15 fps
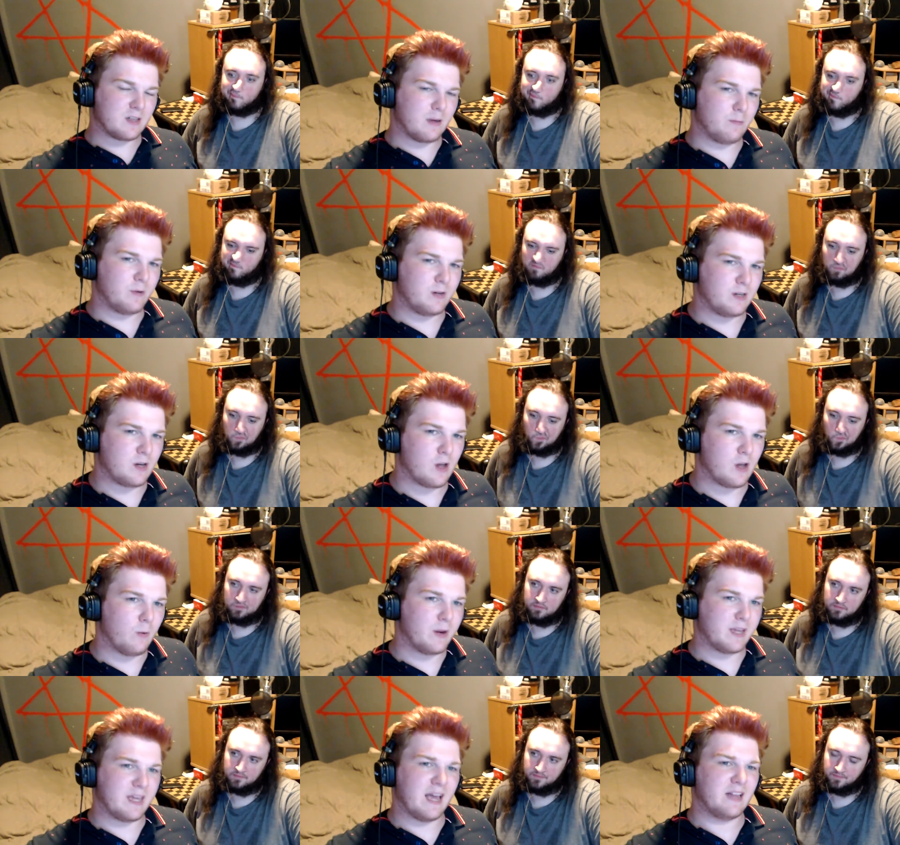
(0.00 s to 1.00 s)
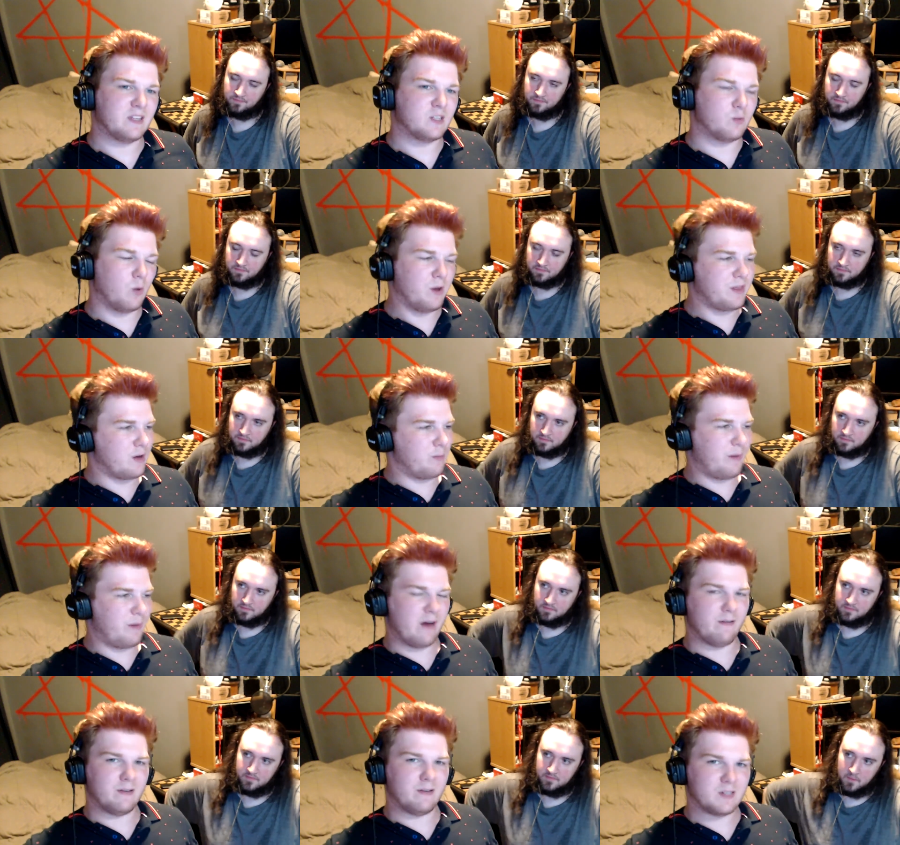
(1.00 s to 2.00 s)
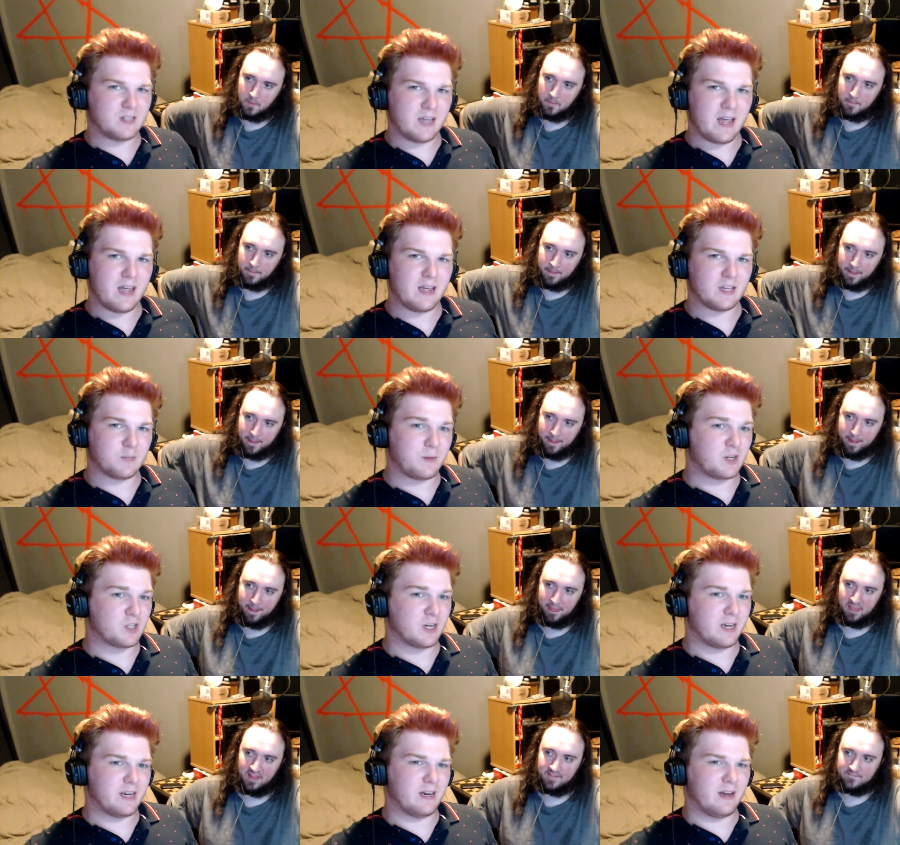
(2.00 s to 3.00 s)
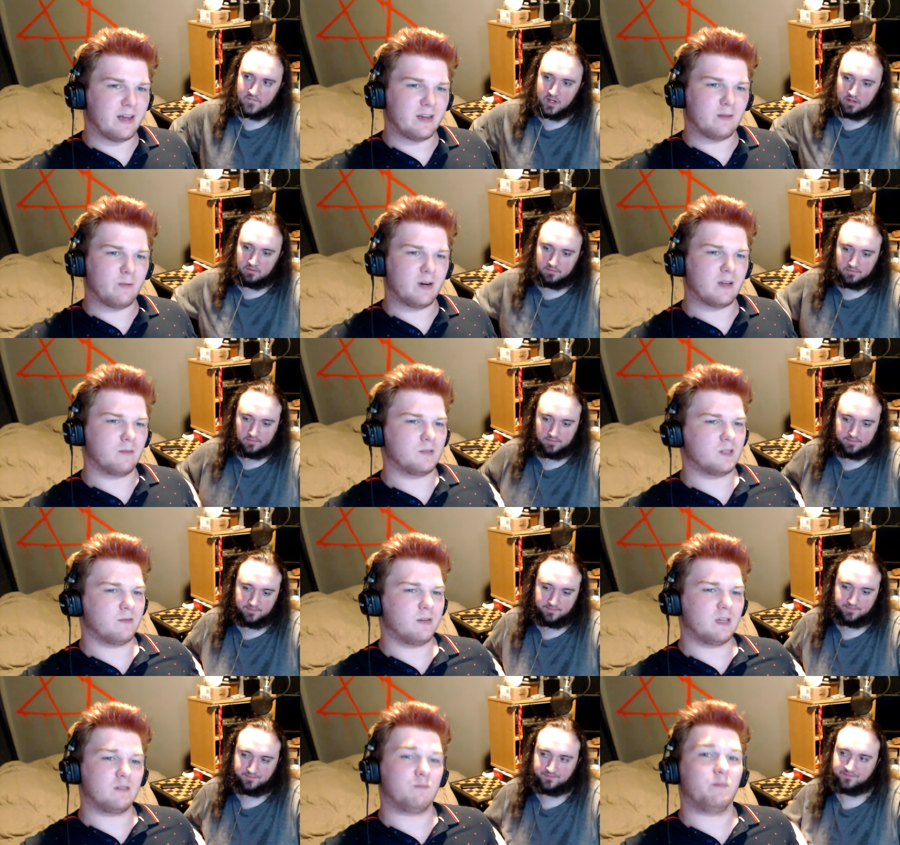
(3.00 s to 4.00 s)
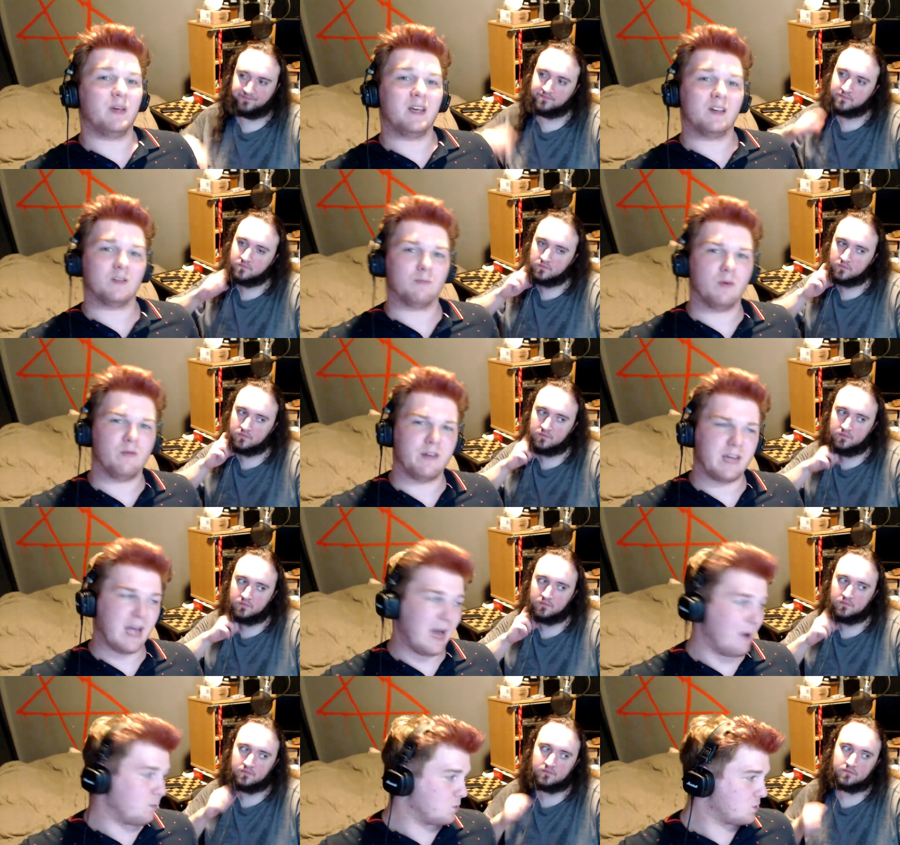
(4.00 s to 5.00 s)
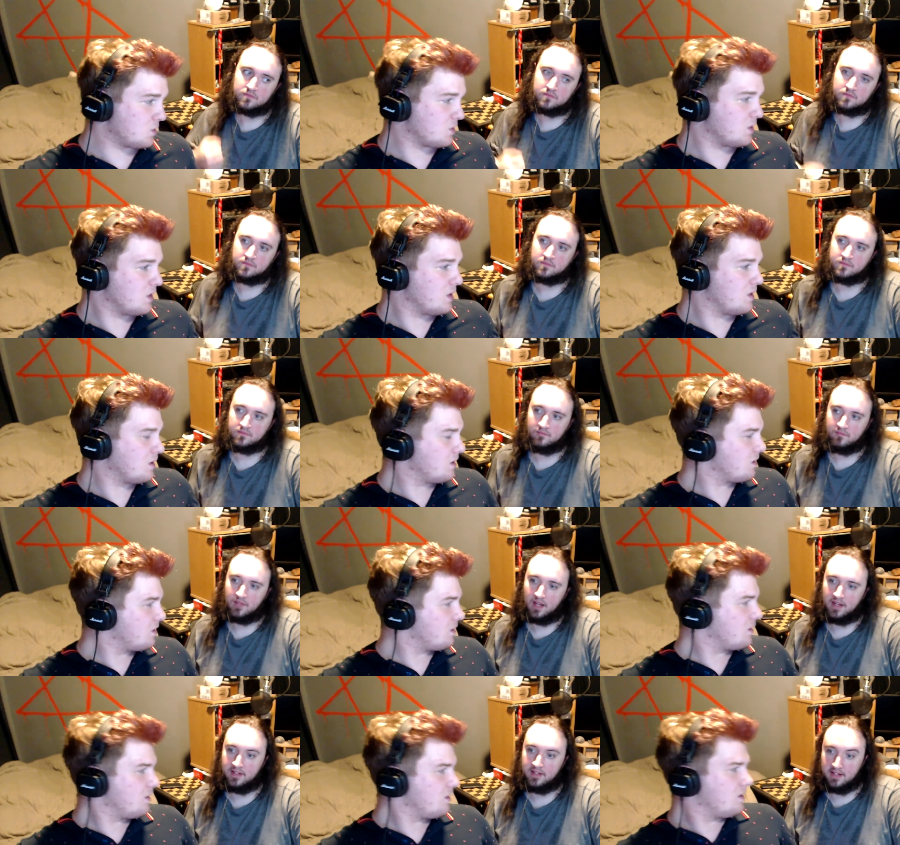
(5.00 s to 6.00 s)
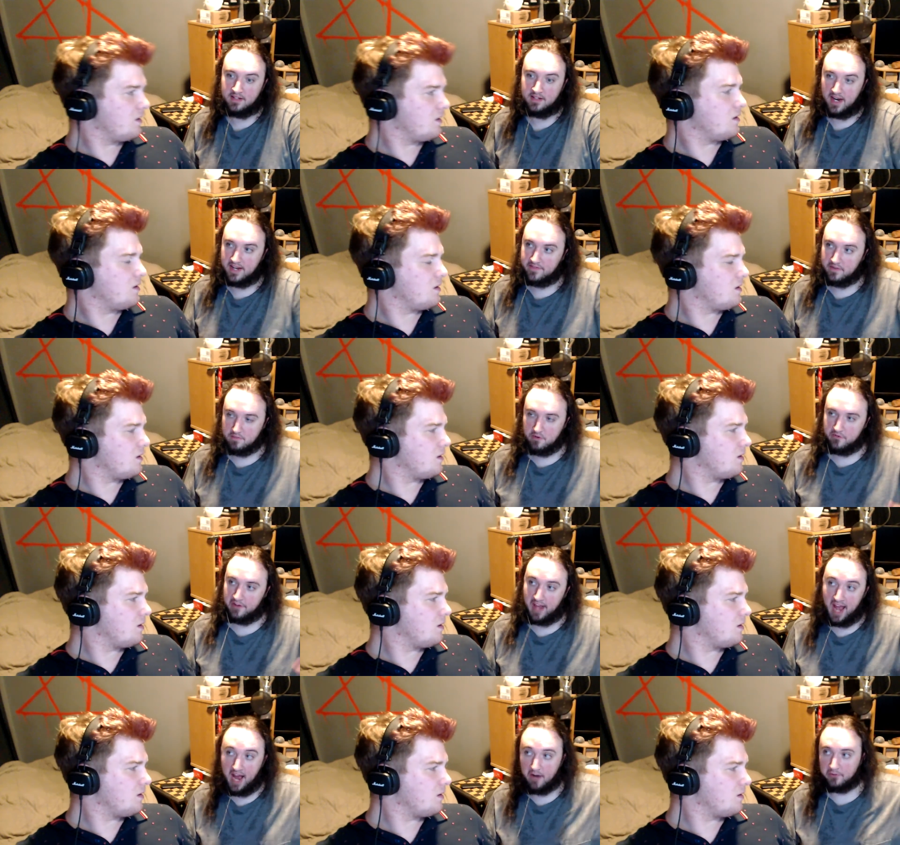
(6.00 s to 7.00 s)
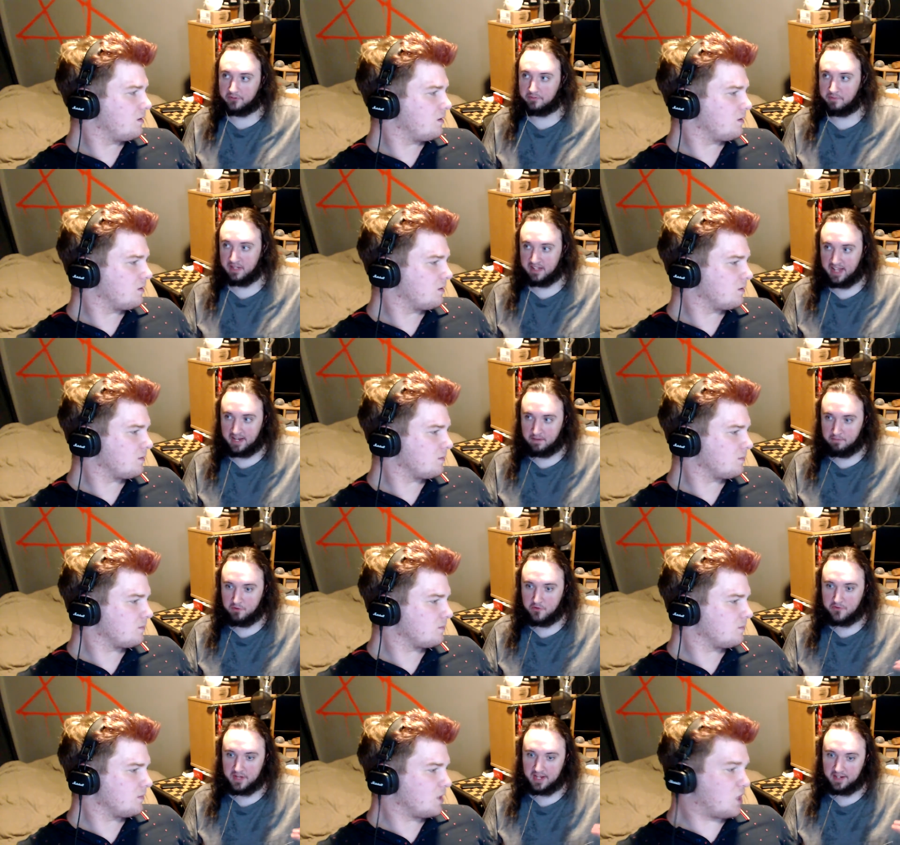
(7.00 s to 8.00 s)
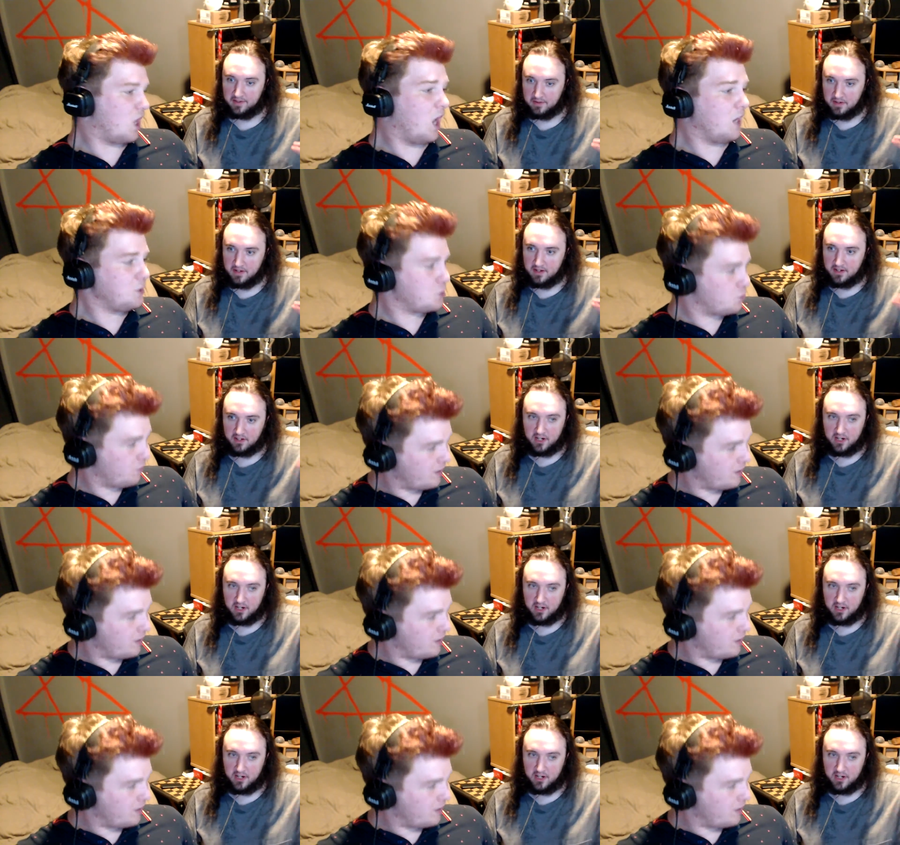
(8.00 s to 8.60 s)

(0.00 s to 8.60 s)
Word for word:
Speaker 1: that would go against what their parents say, especially mm-hmm. like when it comes to something as
Speaker 2: big as moving house. Uh, not even moving house, but like moving country.